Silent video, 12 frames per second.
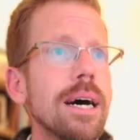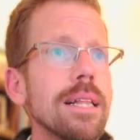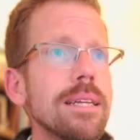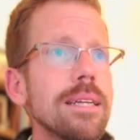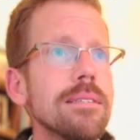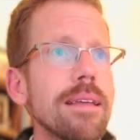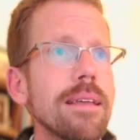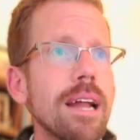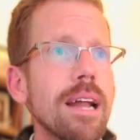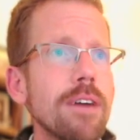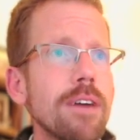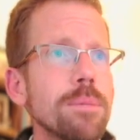Let's say that
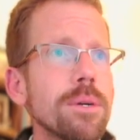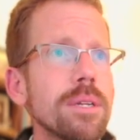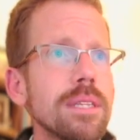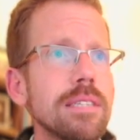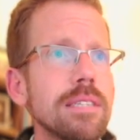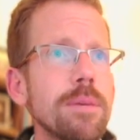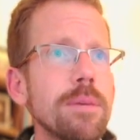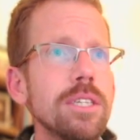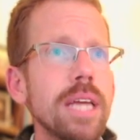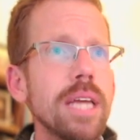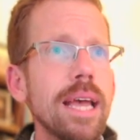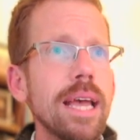I've uploaded this
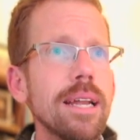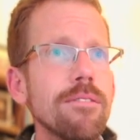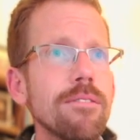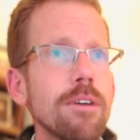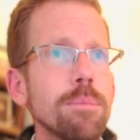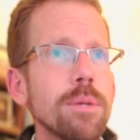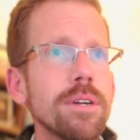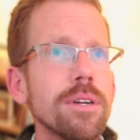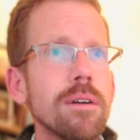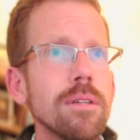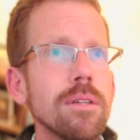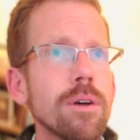image and I've uploaded
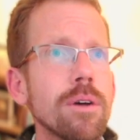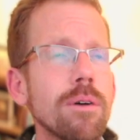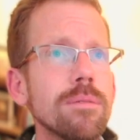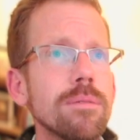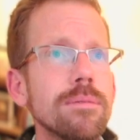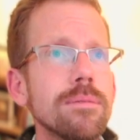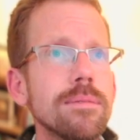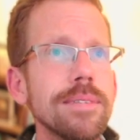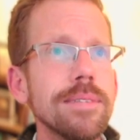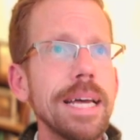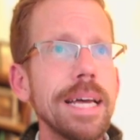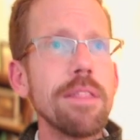our logo
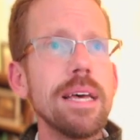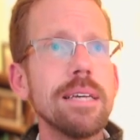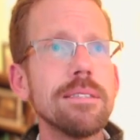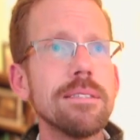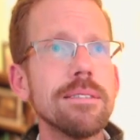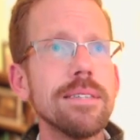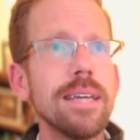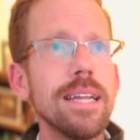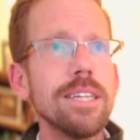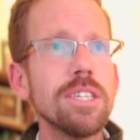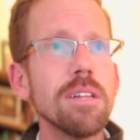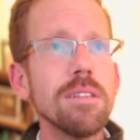like this, and
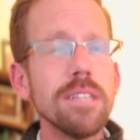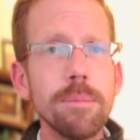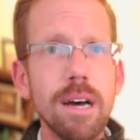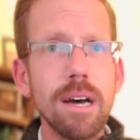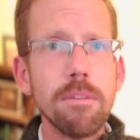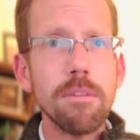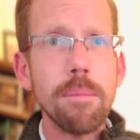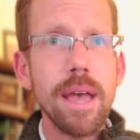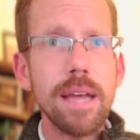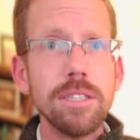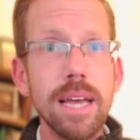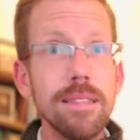it's just a little bit off the
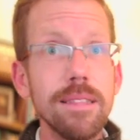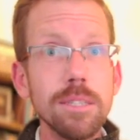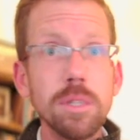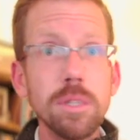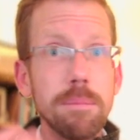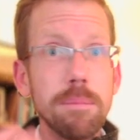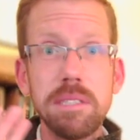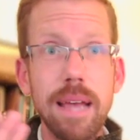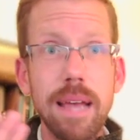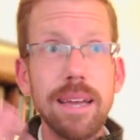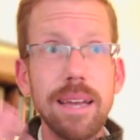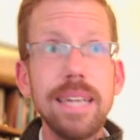page. And this was a
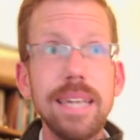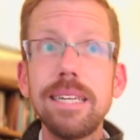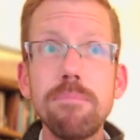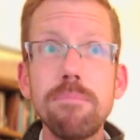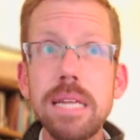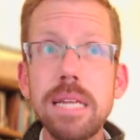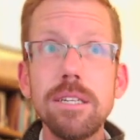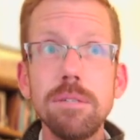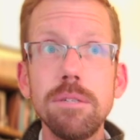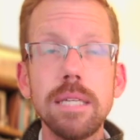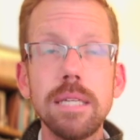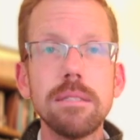mistake, and I didn't mean to
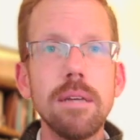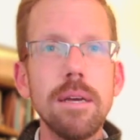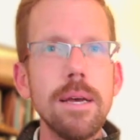do this.